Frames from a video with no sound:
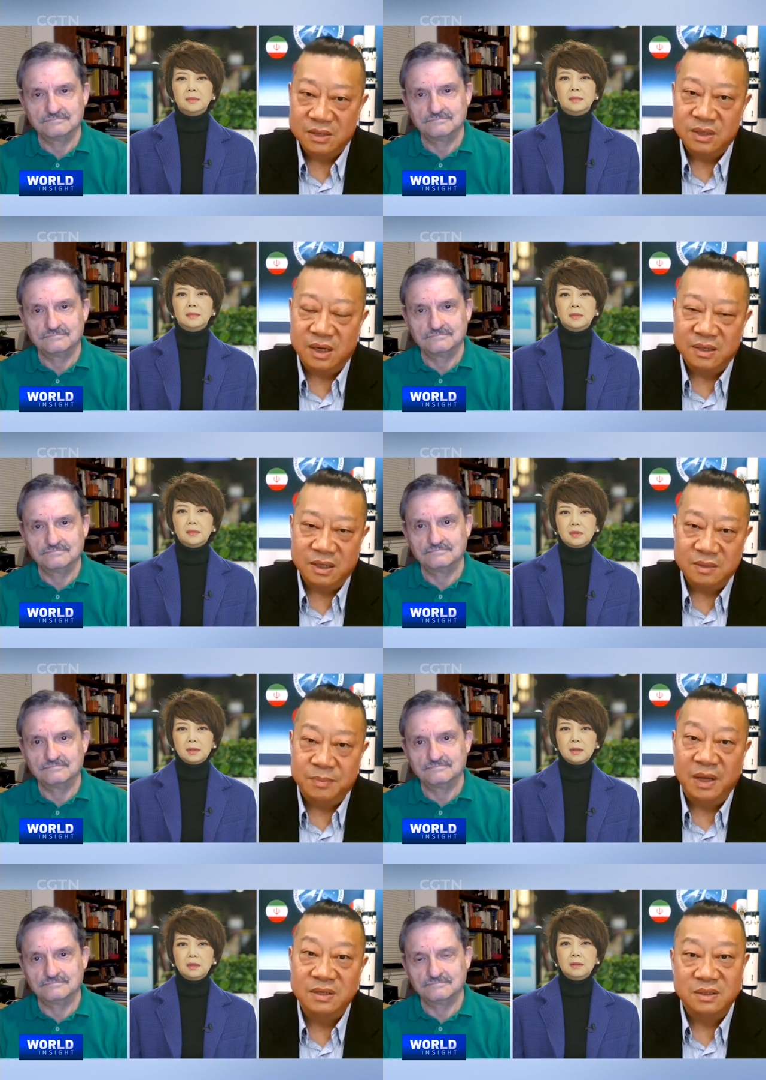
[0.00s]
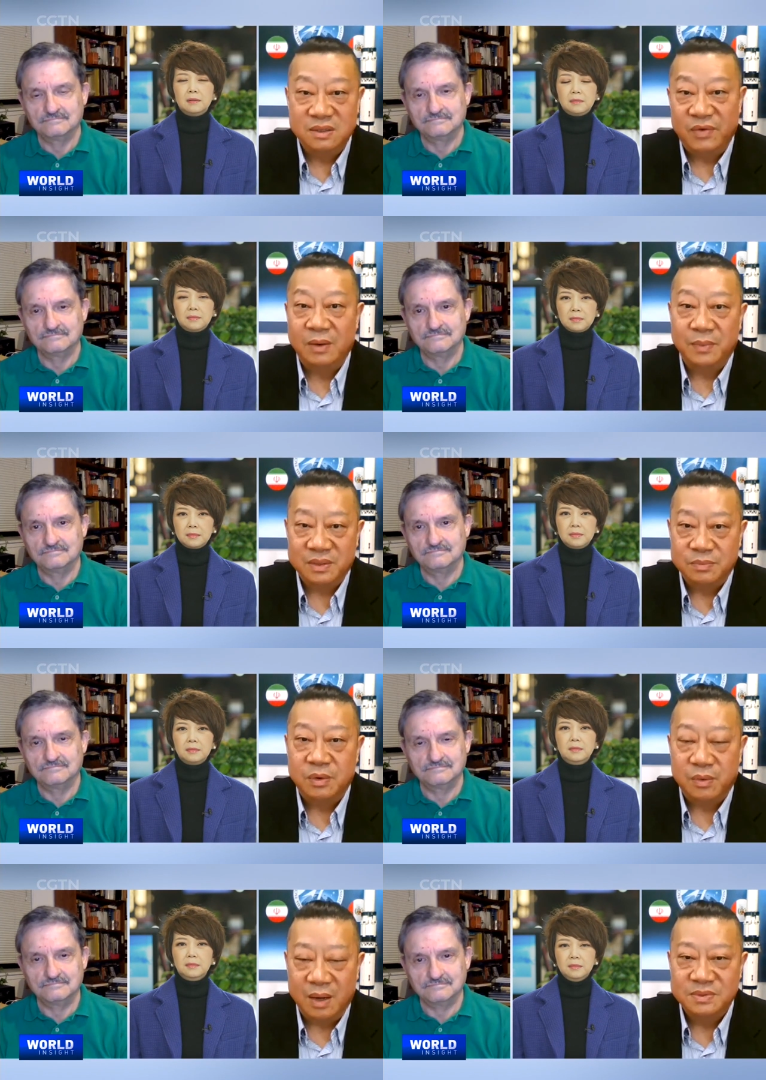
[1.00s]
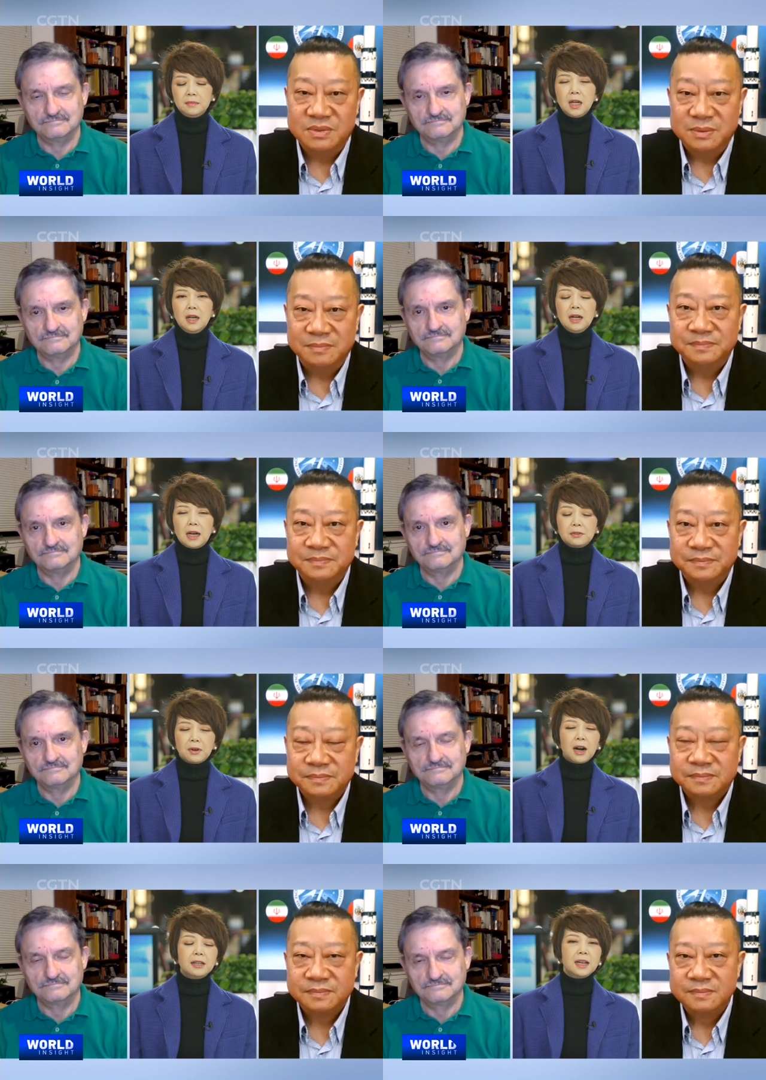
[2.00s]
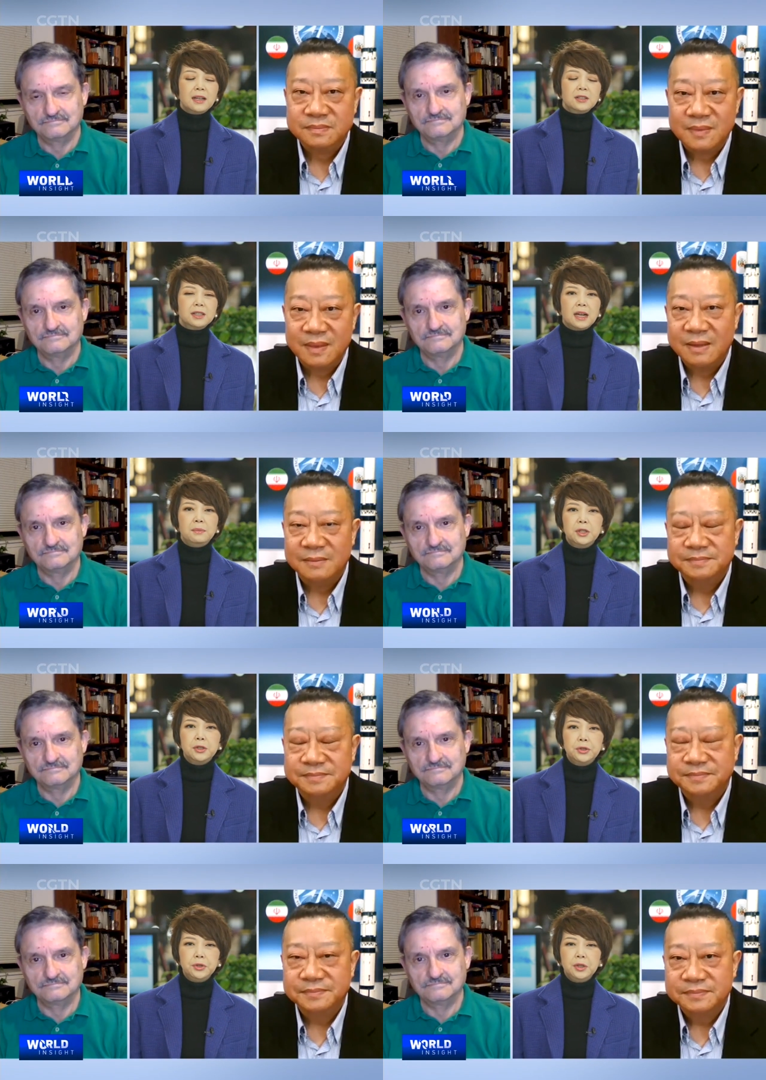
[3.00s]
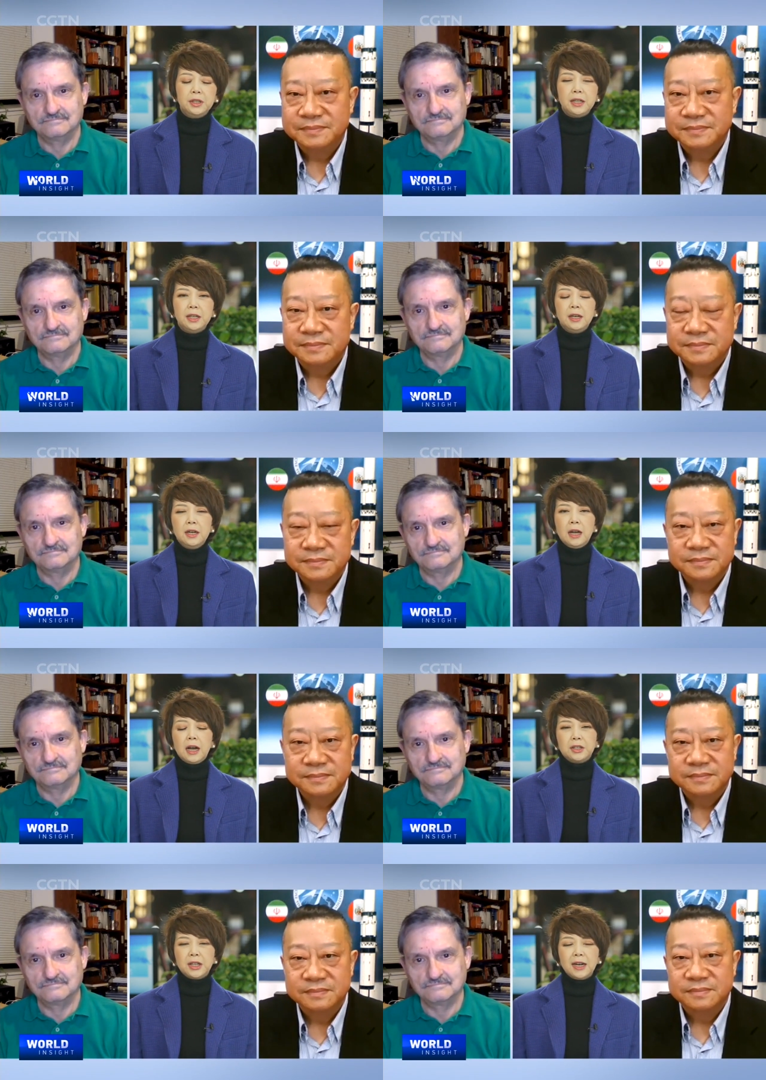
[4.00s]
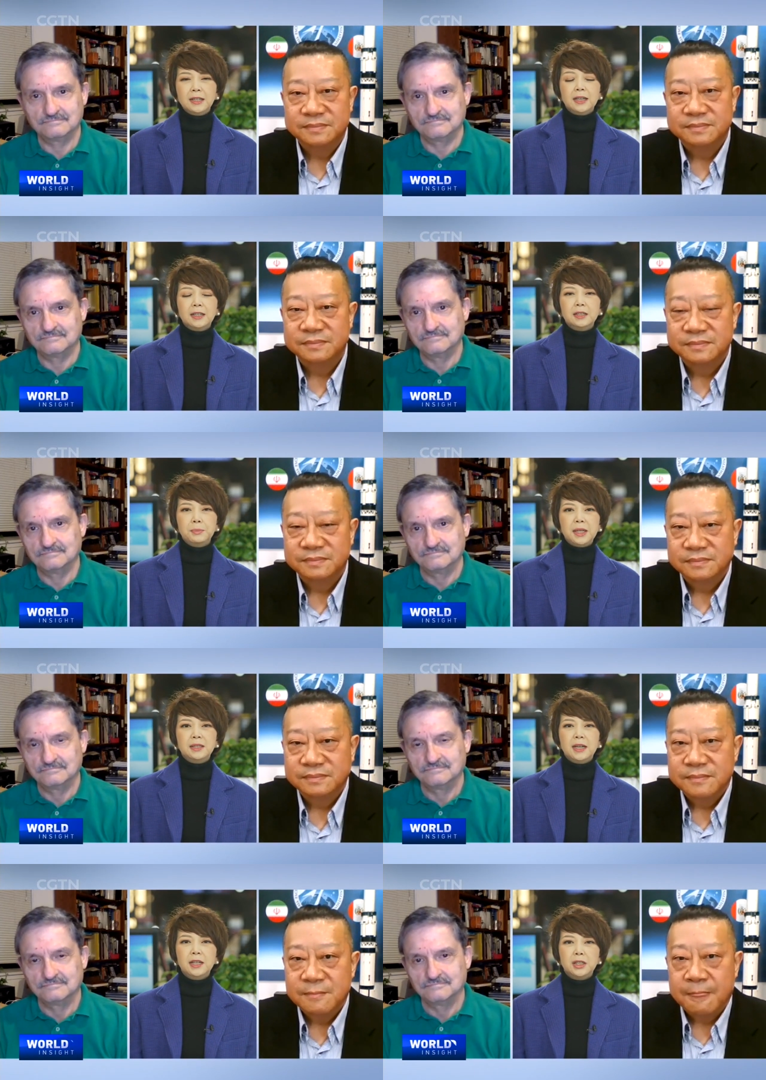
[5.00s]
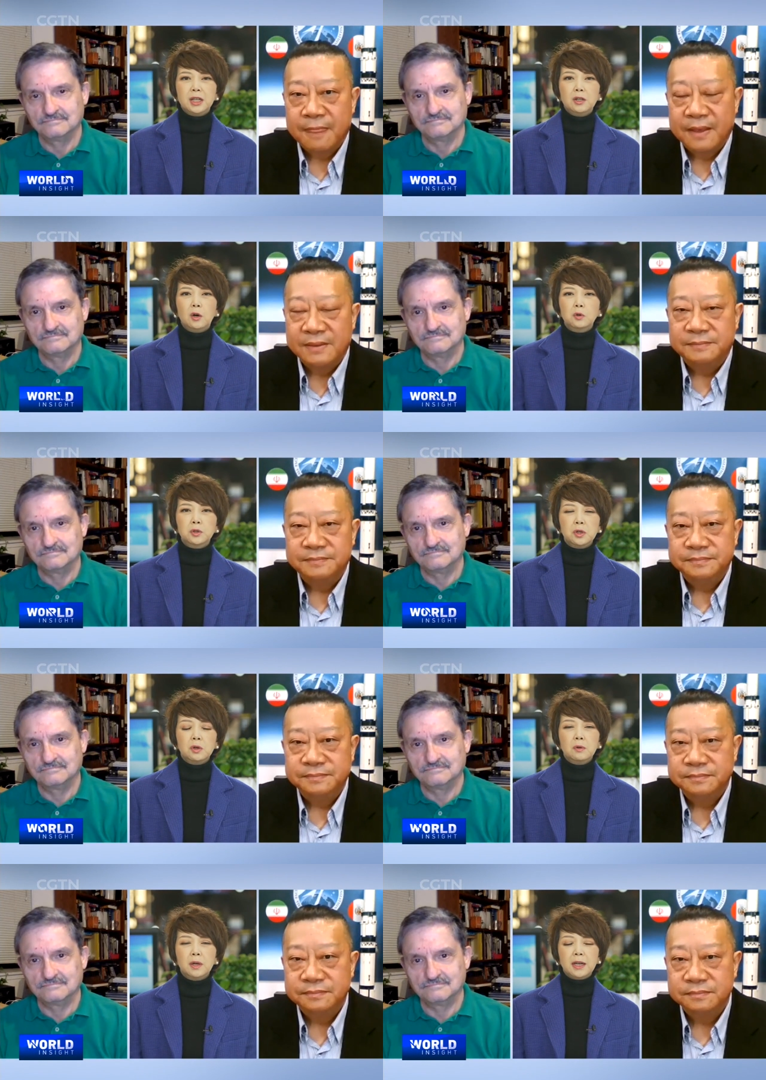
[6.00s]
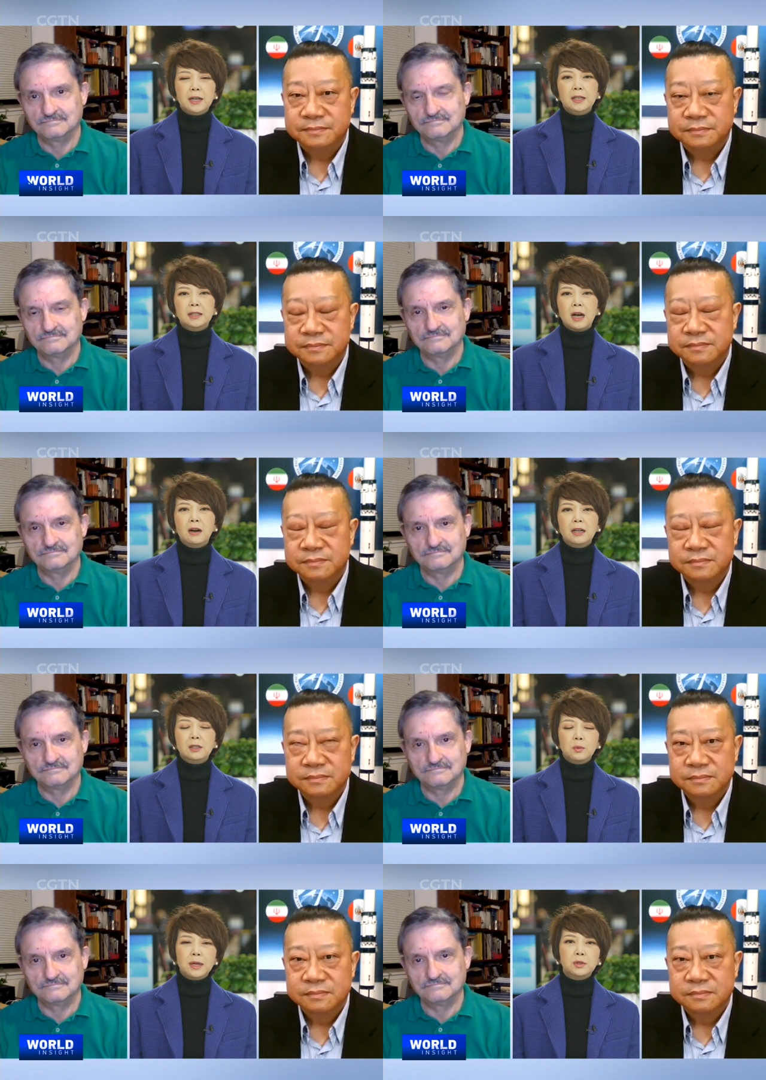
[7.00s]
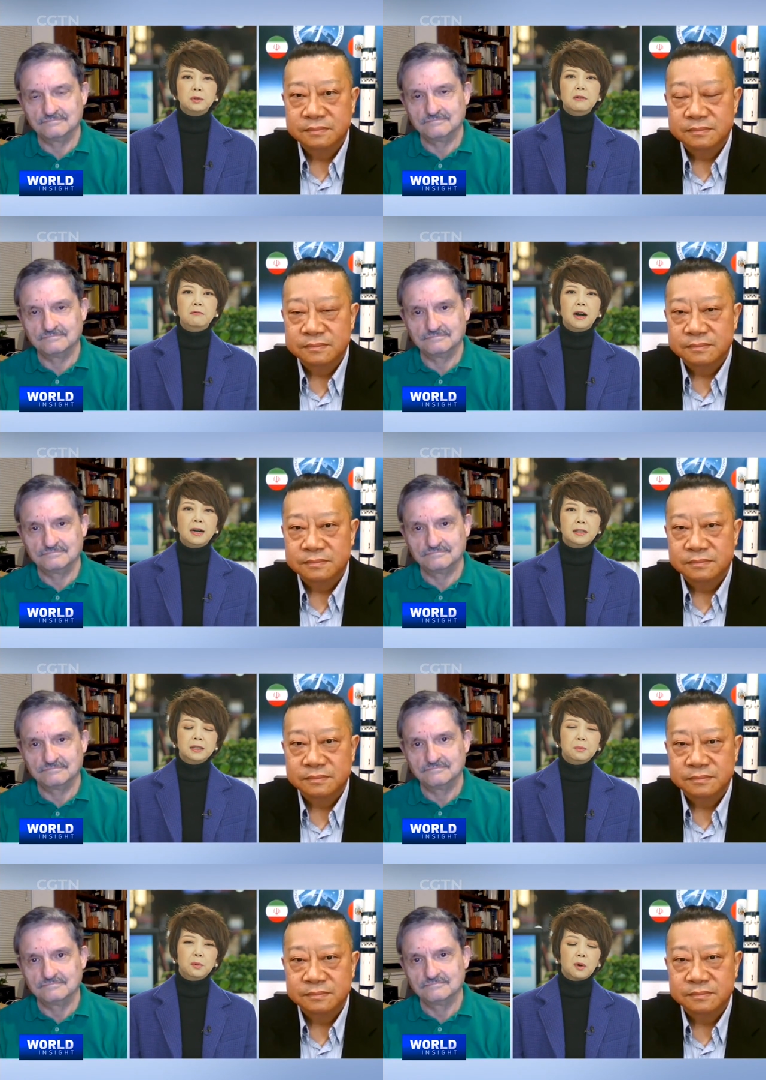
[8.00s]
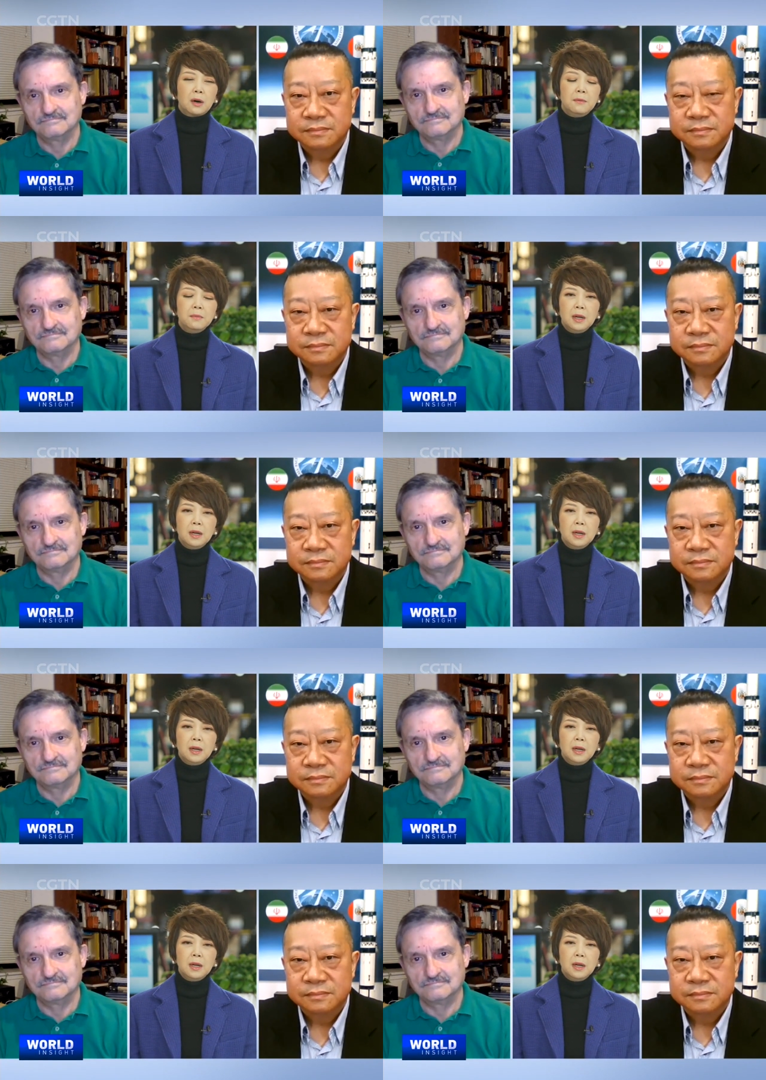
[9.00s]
Speaker 1: and, and independent
Speaker 2: development programs. Mm. As far as I understand, Mr. Xu, the uh, China space station also is on its way to invite more